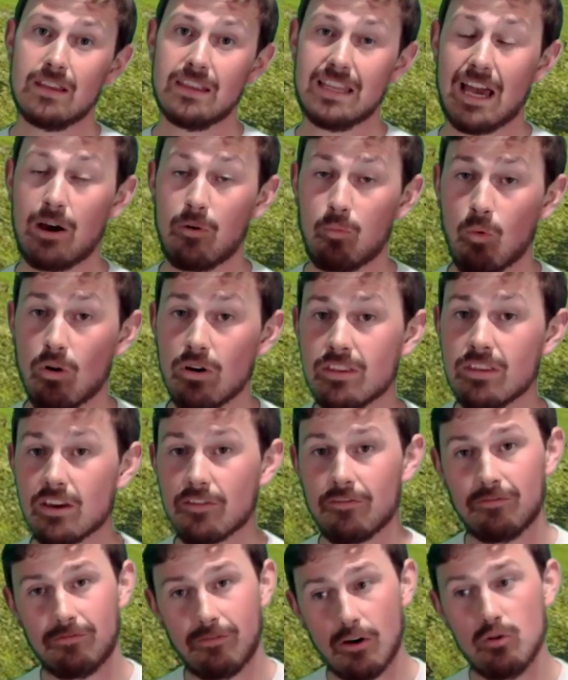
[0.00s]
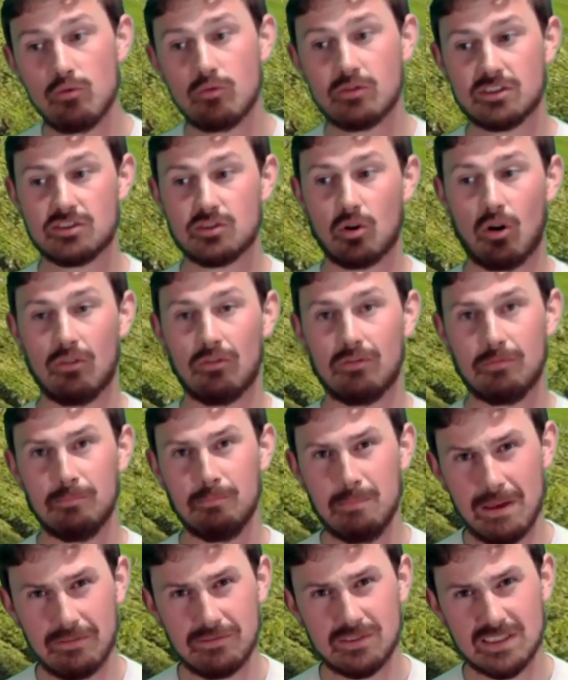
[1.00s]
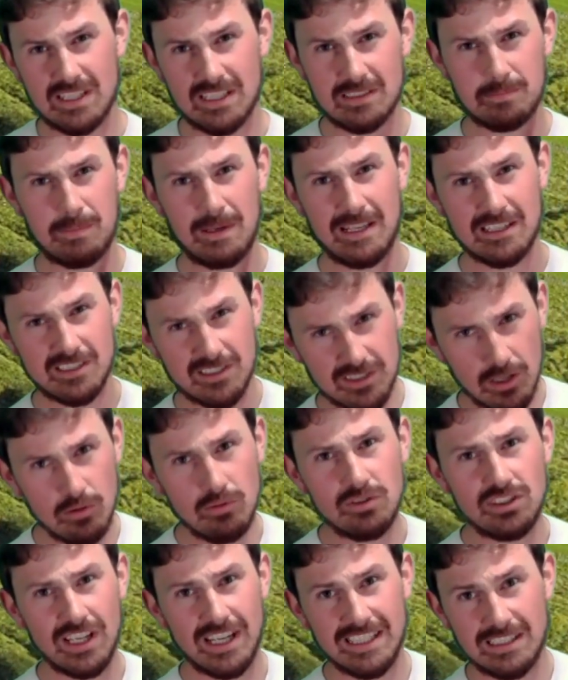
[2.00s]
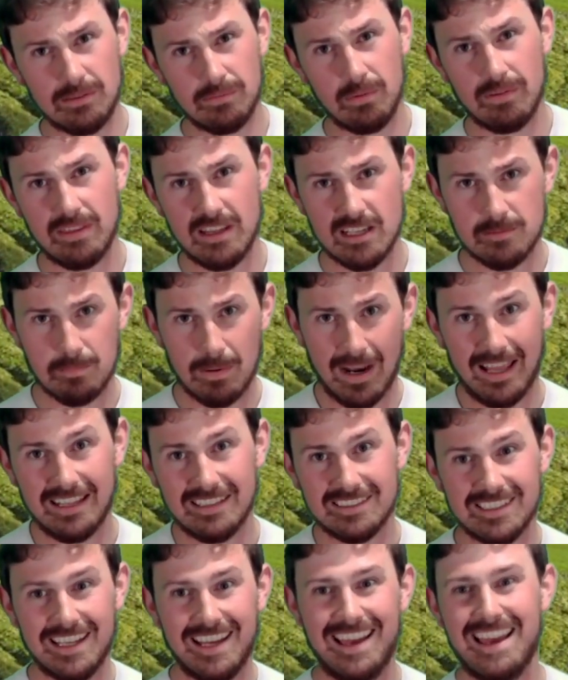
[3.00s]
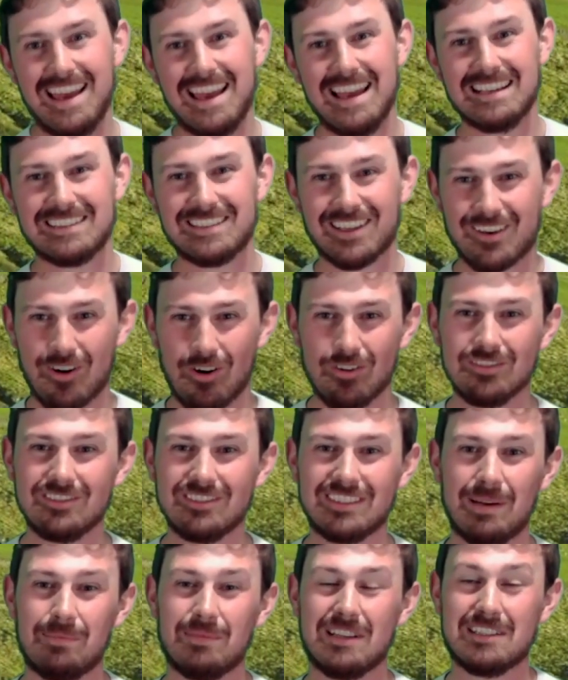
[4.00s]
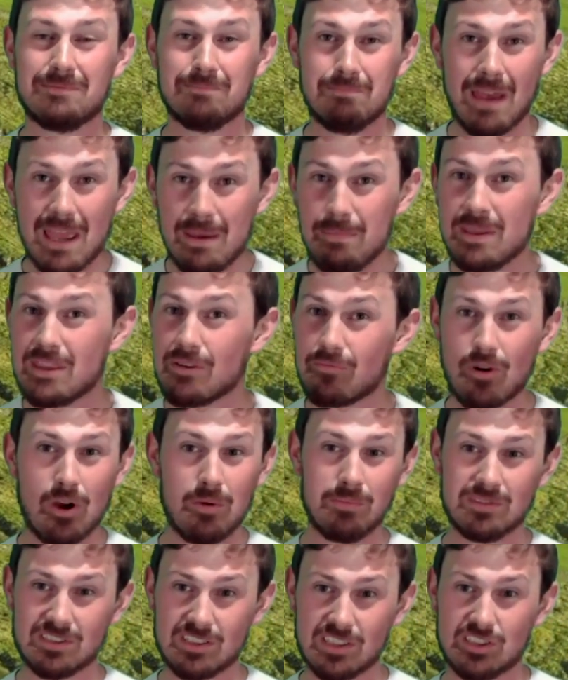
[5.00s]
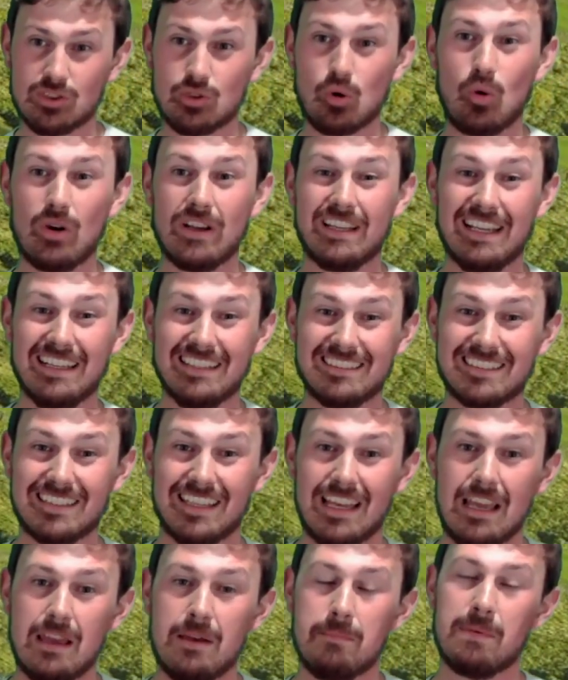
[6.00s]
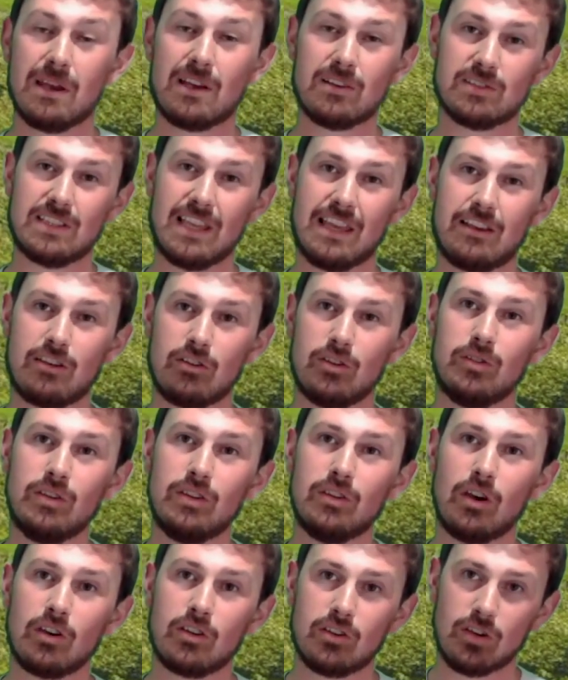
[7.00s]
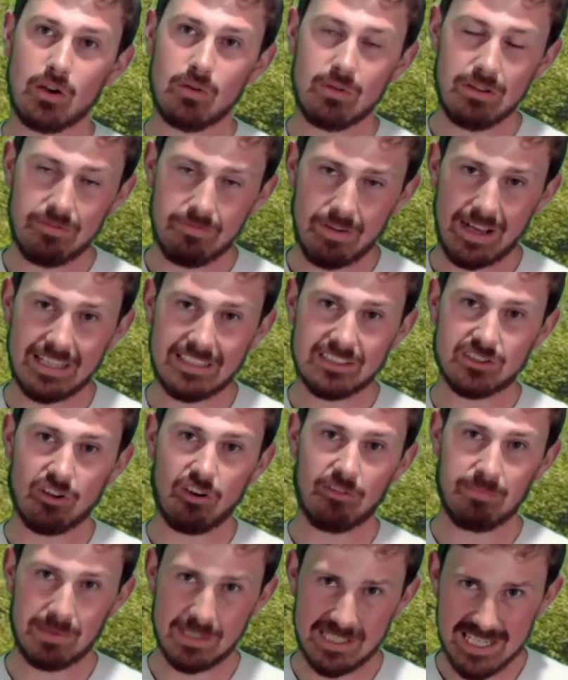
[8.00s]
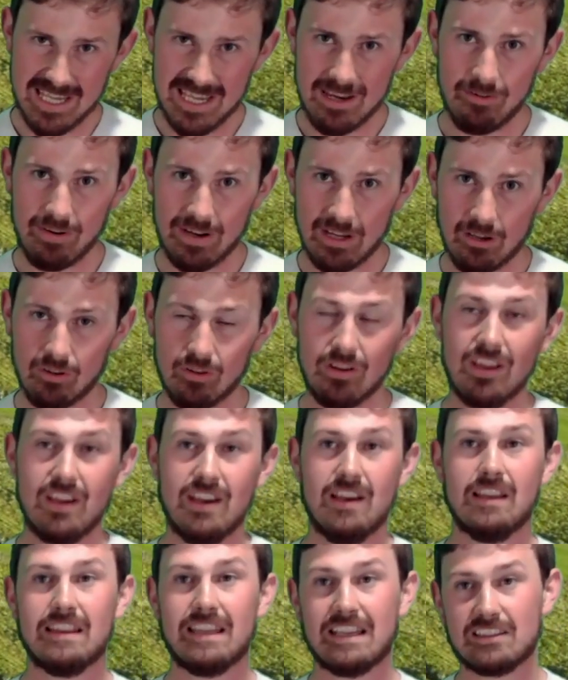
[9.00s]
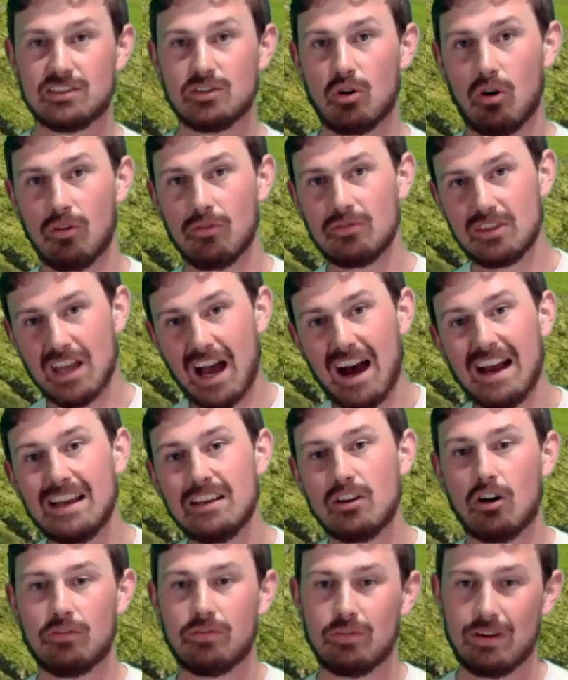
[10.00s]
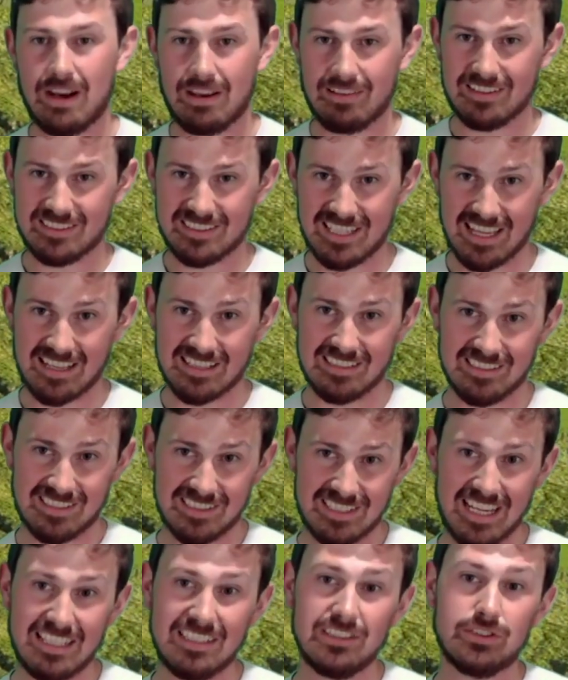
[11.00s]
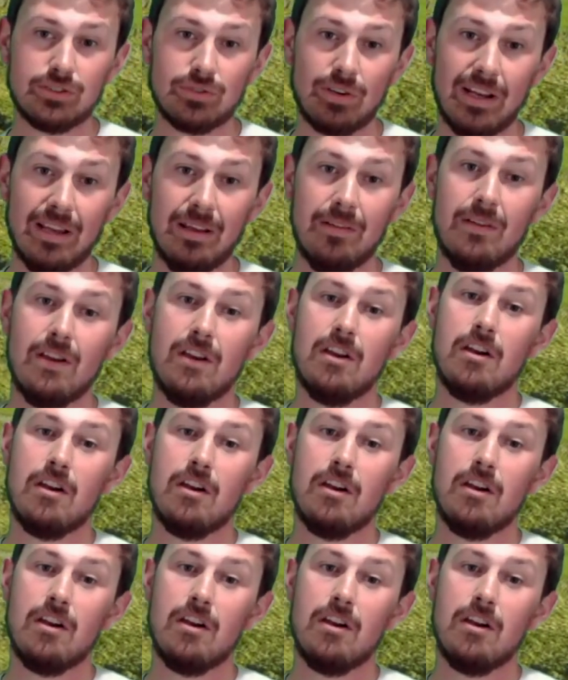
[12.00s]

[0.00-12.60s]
Now, one of the folk sort of myths that's been associated with this place is the concept is maybe the Romans destroyed it because they could only find sort of material that sort of died off around the 2nd century.